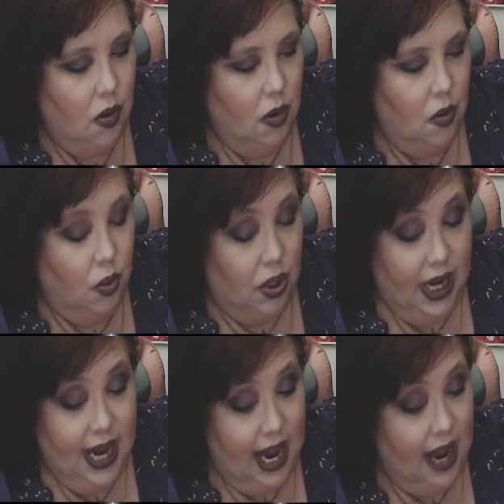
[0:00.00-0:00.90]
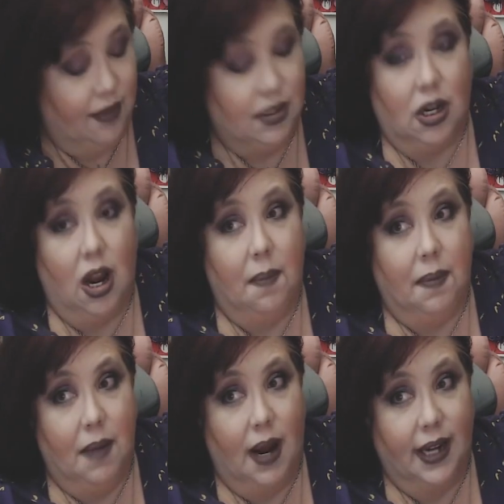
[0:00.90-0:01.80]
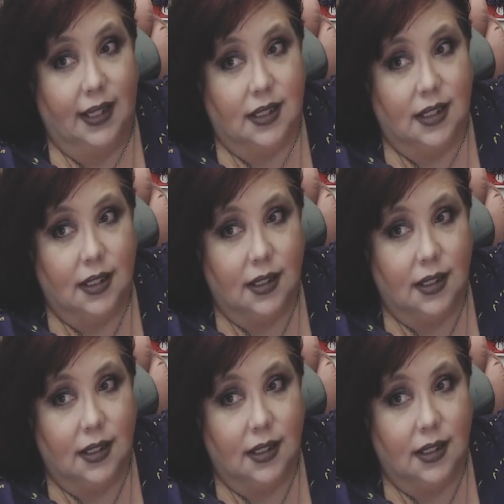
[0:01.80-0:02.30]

we're going to have to compromise.